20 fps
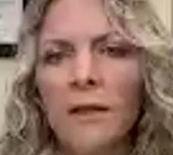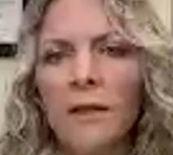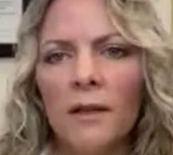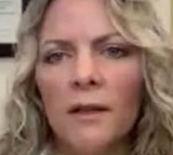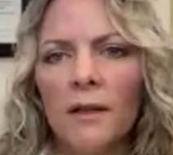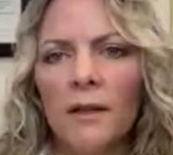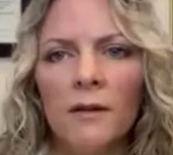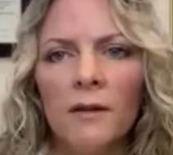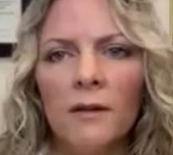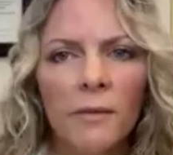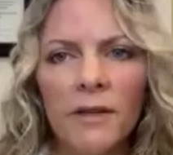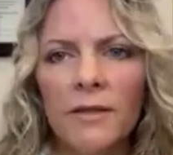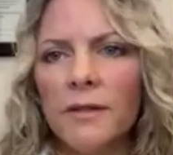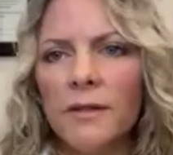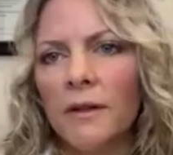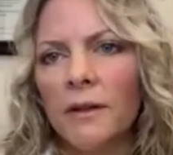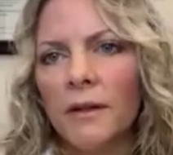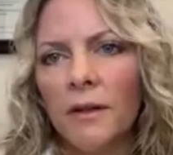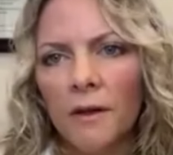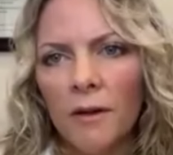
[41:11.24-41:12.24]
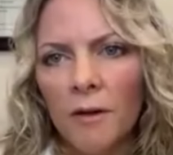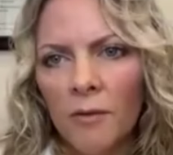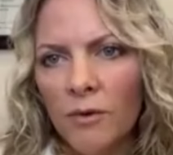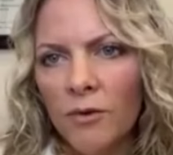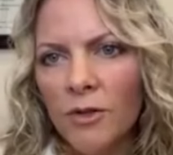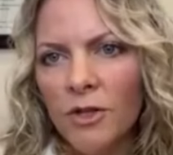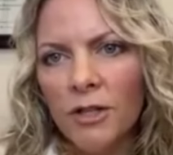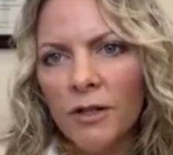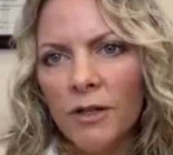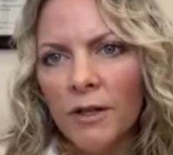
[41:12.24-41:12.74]
mentally,
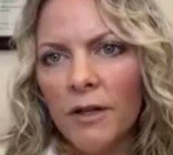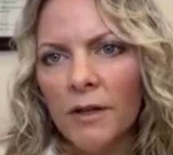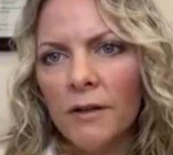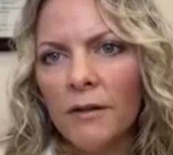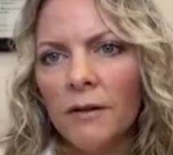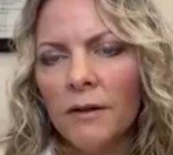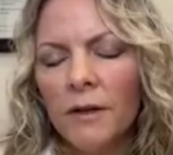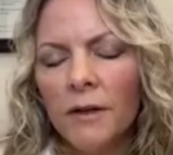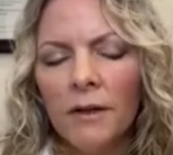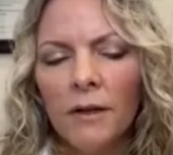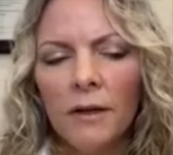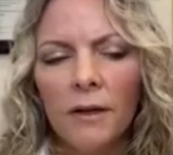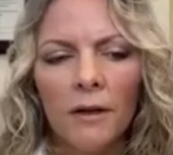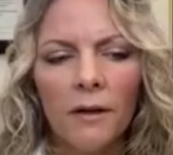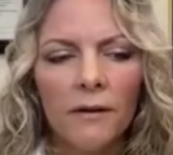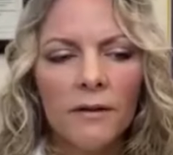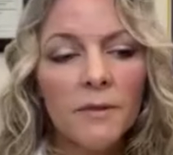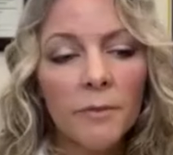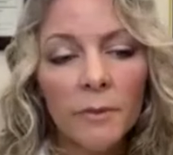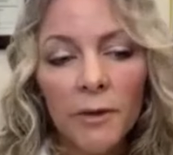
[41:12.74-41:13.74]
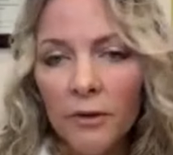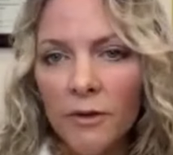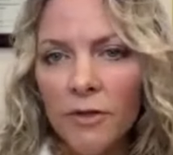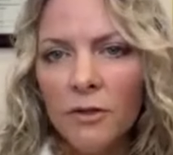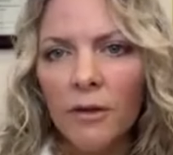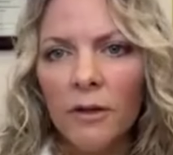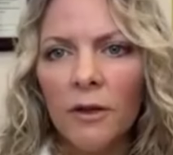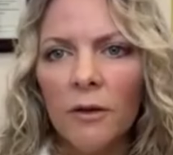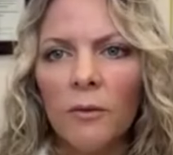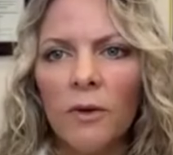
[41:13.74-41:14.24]
emotionally,
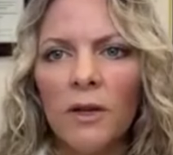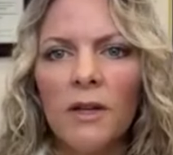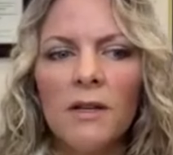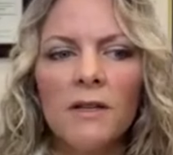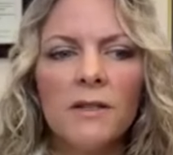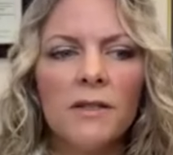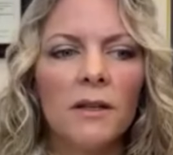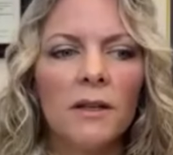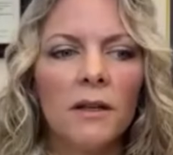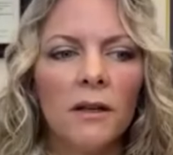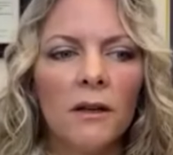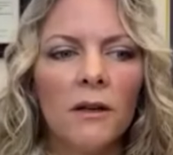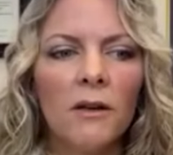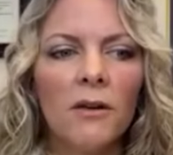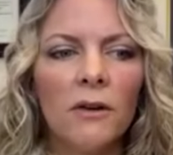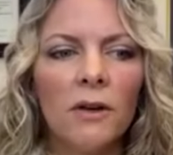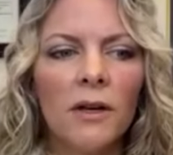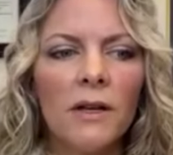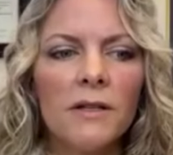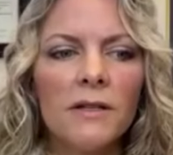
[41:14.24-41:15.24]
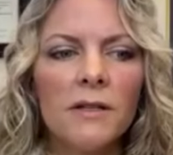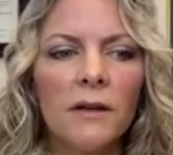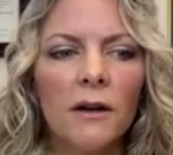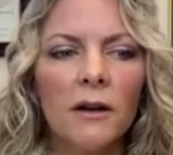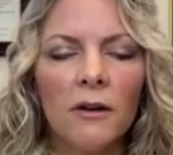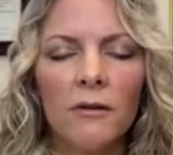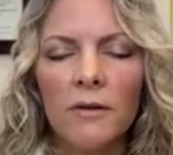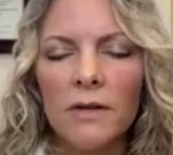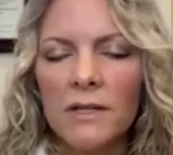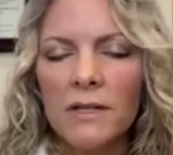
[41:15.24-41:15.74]
spiritually. We need to increase
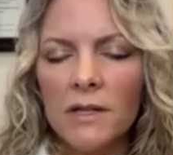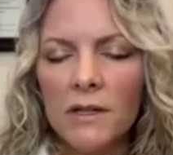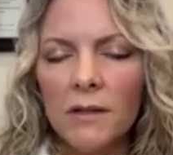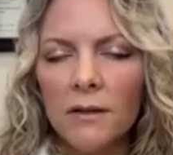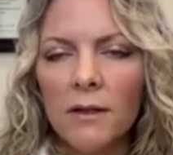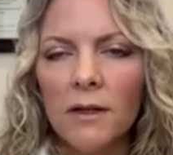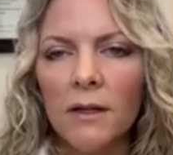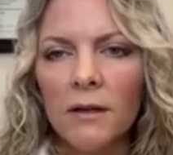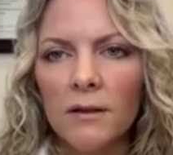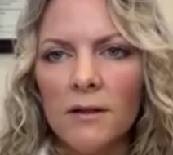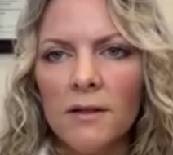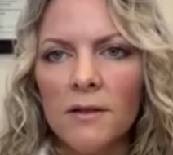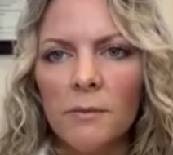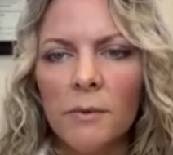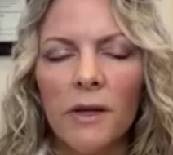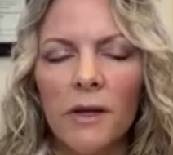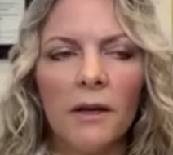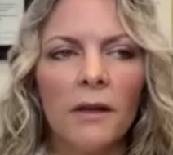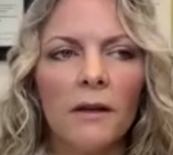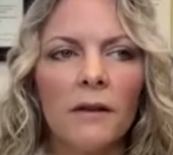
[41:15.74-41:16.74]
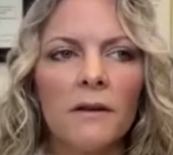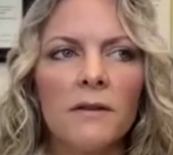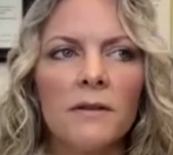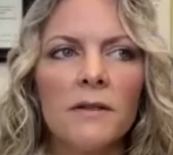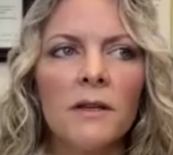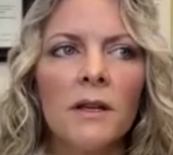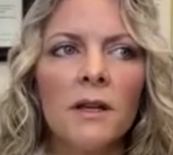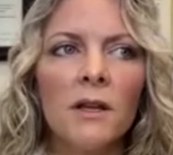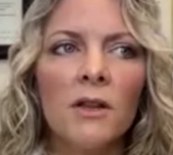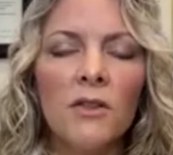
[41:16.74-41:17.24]
our resilience
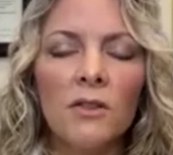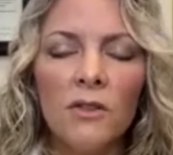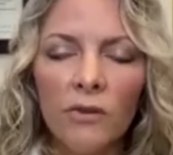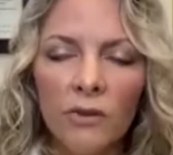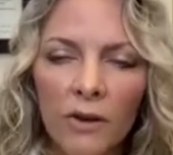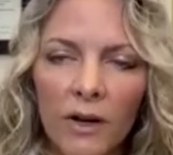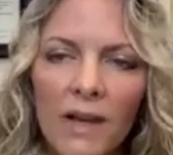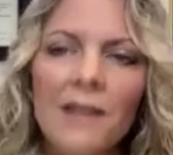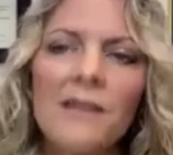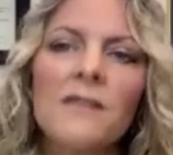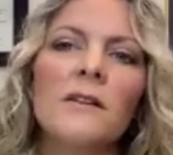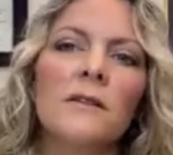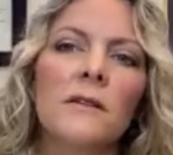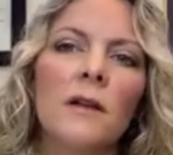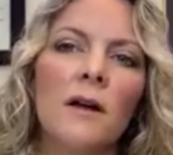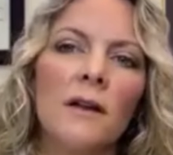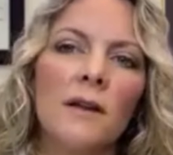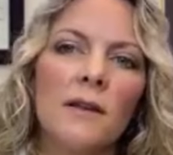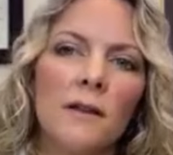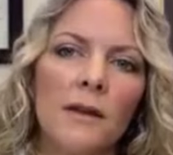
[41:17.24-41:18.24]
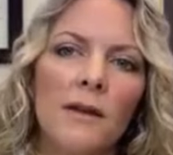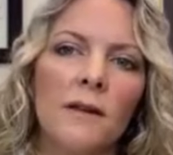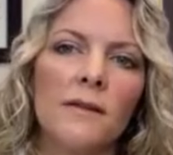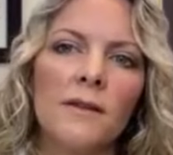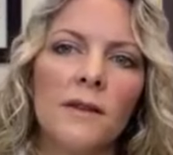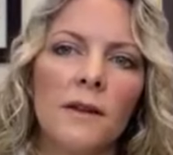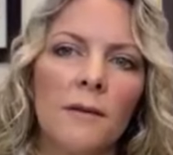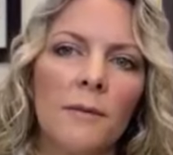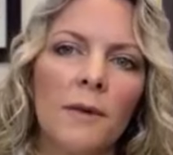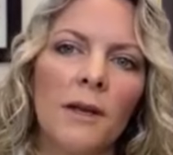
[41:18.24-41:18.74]
because there is a lot of
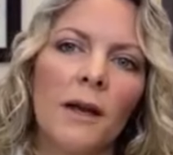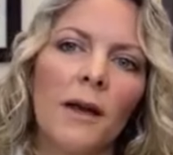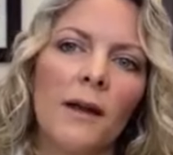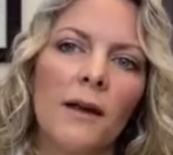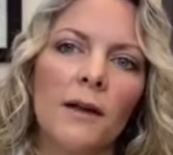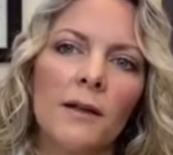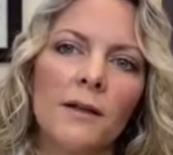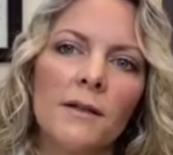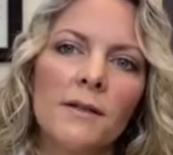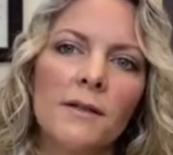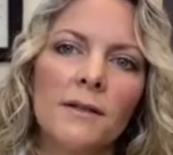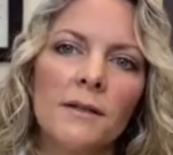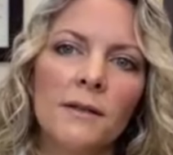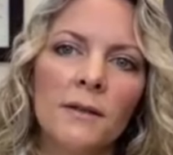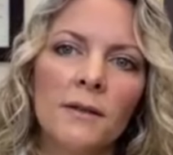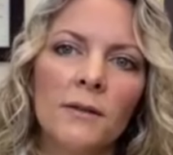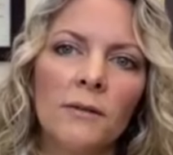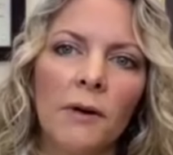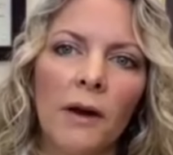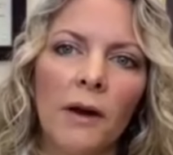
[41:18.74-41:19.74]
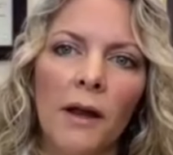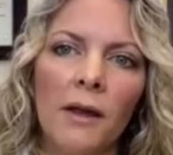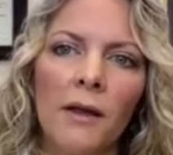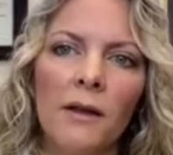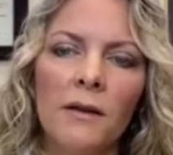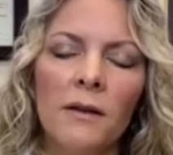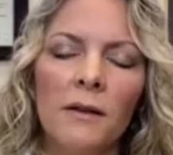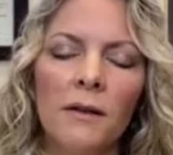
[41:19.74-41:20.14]
things coming at us, right?